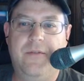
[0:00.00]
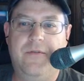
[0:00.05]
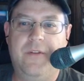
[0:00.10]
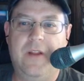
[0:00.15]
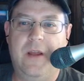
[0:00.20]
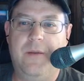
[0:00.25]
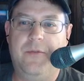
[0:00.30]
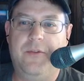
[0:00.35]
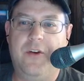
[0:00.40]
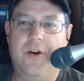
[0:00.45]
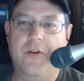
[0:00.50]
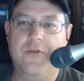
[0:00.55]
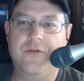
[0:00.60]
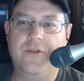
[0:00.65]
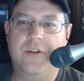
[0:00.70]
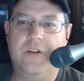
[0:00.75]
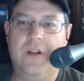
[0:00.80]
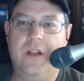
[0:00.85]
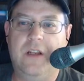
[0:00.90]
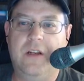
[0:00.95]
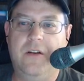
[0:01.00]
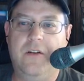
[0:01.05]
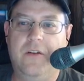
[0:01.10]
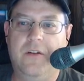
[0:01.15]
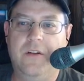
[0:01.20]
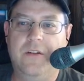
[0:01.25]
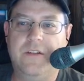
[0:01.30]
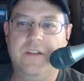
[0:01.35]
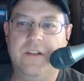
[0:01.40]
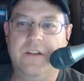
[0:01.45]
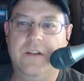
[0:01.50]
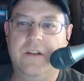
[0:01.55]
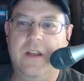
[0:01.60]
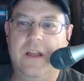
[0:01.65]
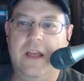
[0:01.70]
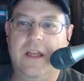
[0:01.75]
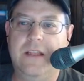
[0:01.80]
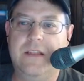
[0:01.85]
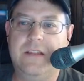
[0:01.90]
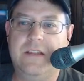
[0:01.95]
Flames coach Glenn Gulletson
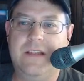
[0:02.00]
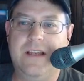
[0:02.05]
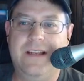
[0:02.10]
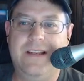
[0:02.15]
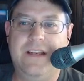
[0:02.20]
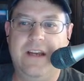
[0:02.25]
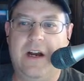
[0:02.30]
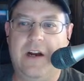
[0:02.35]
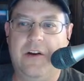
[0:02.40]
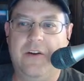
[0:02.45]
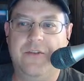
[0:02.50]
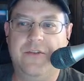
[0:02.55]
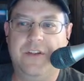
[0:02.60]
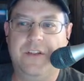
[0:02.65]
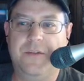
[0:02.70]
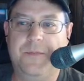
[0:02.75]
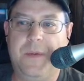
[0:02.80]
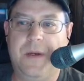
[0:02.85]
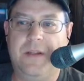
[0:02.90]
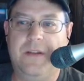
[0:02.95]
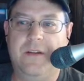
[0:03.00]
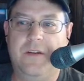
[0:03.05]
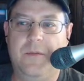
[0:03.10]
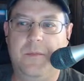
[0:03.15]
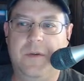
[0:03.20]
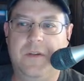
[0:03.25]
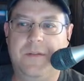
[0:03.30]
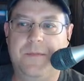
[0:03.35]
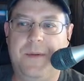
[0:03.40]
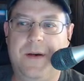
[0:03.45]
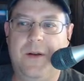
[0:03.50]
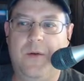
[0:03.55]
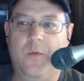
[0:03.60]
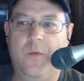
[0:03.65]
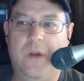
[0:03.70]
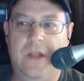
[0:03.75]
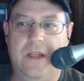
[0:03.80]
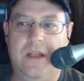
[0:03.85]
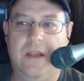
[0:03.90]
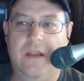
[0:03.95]
said Jagr is expected to miss about a
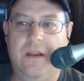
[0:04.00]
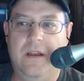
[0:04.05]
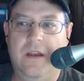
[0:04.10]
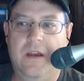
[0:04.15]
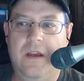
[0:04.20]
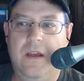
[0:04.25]
week.